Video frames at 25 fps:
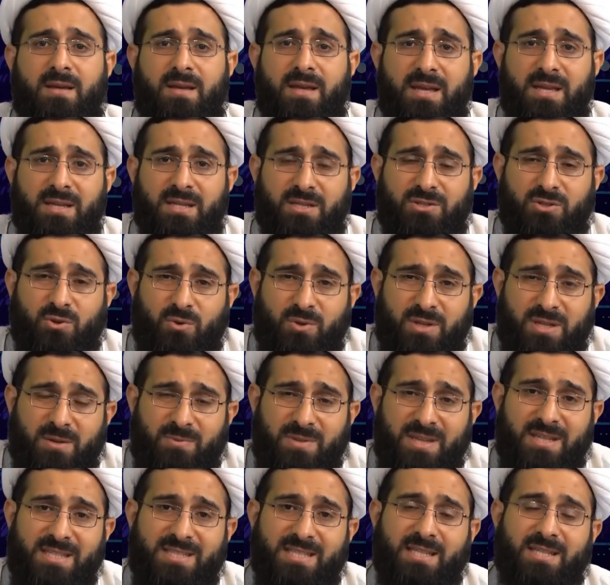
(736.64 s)
it is only
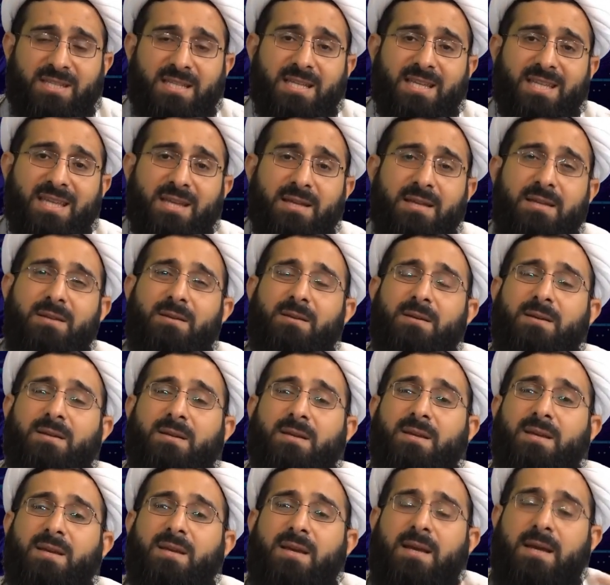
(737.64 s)
recently
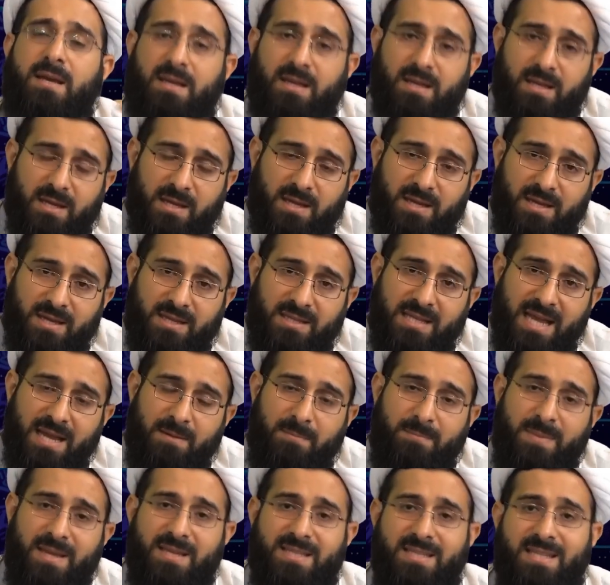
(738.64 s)

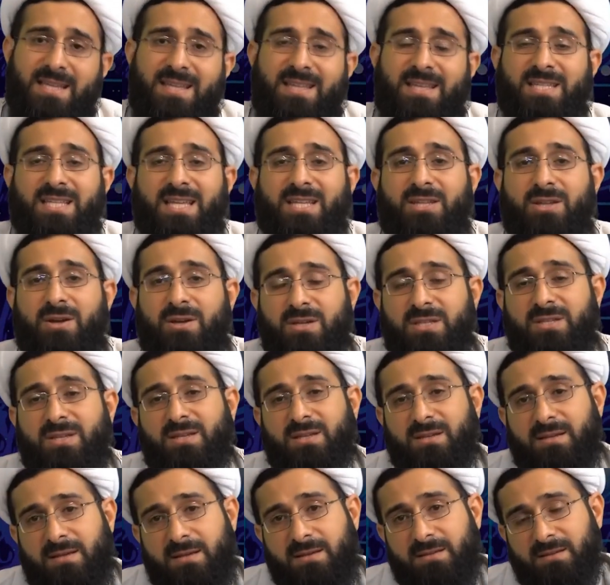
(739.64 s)
that business leaders,
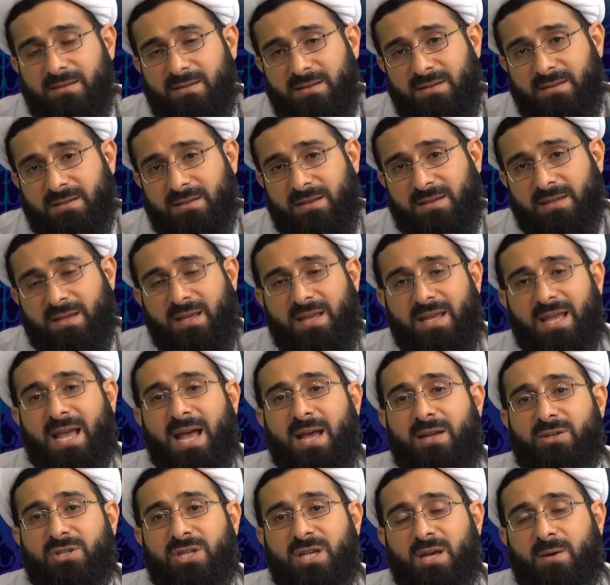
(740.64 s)

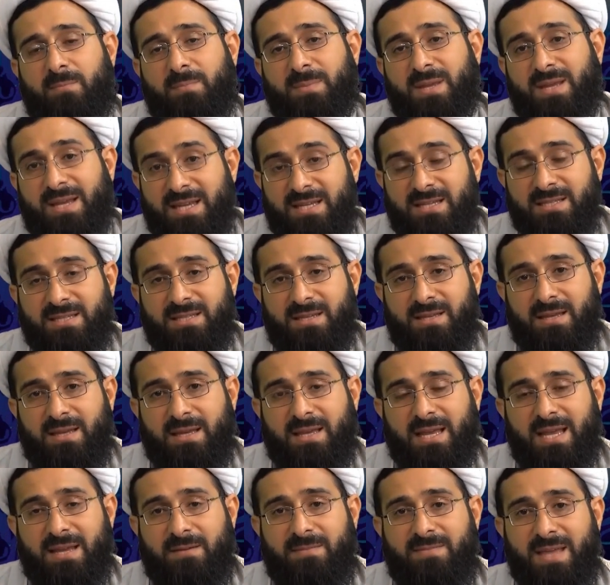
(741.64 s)
large companies,
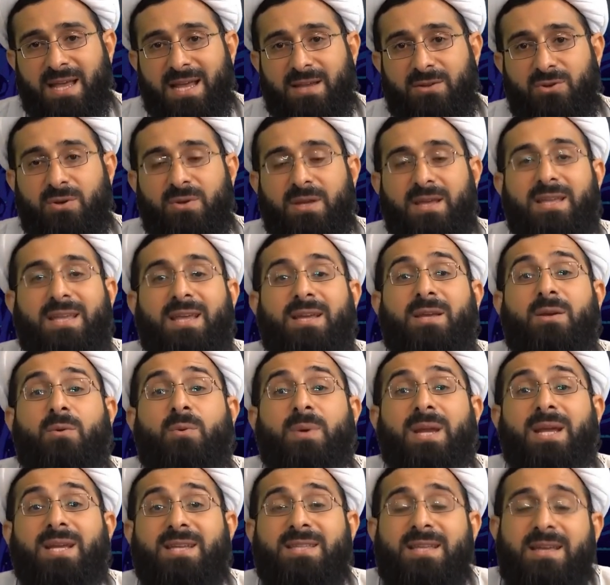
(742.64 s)
and factories in the
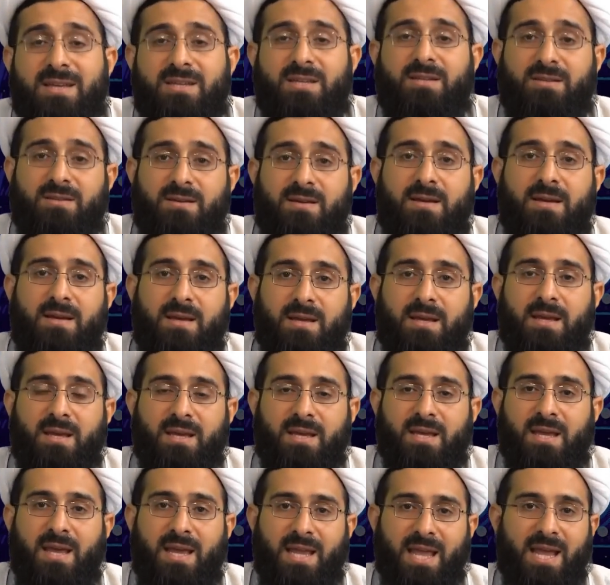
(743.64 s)
West
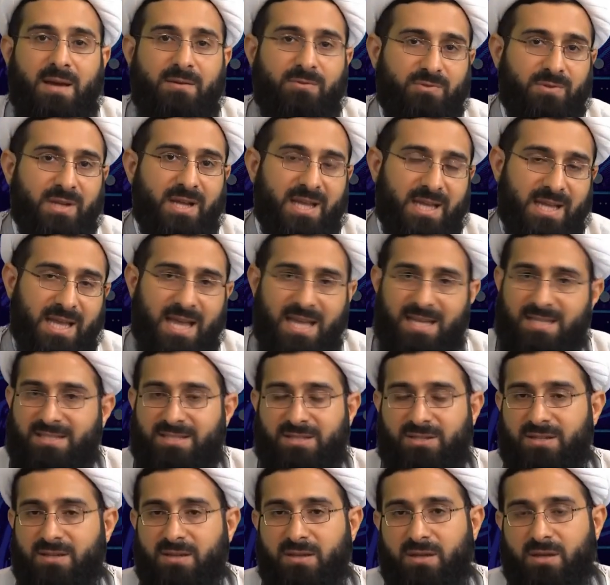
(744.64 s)
have
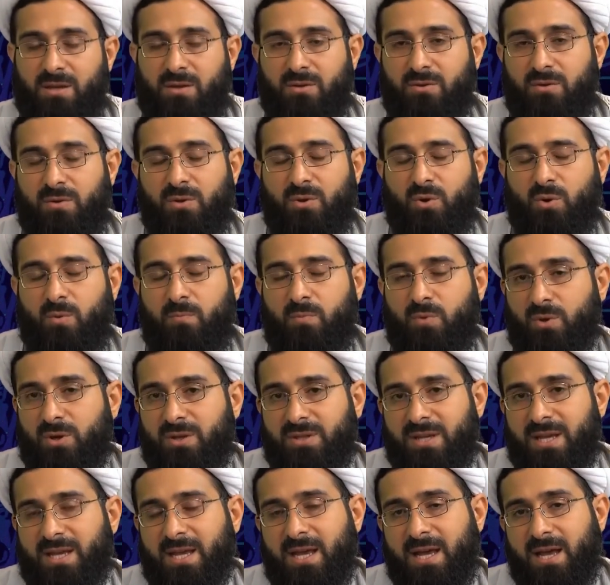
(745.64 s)
realized no more
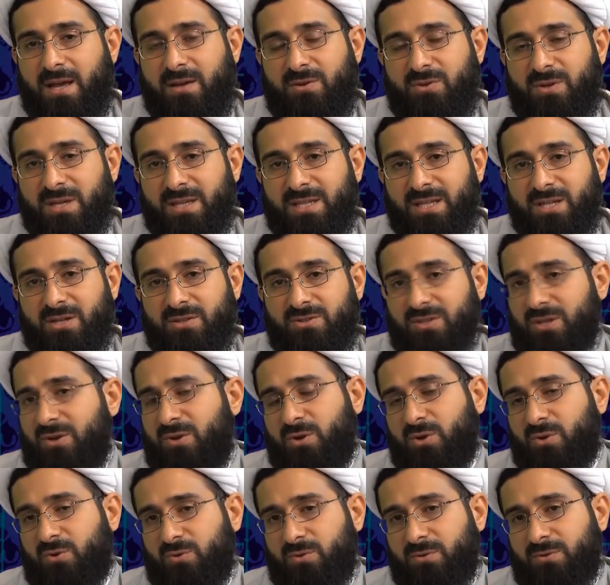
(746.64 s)
than 100 years
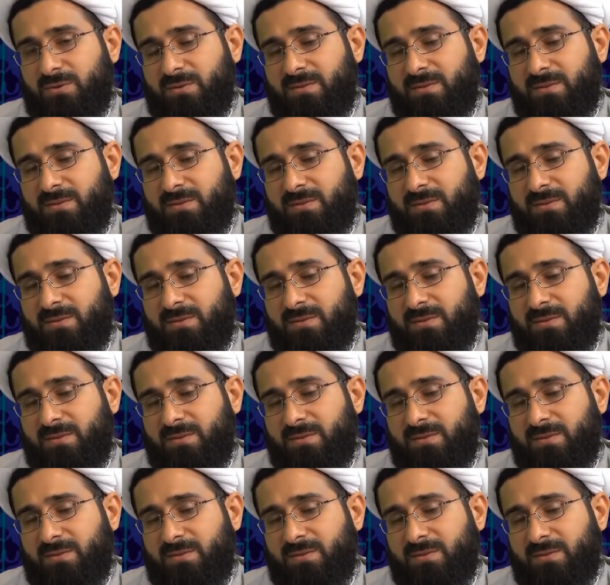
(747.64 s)
ago,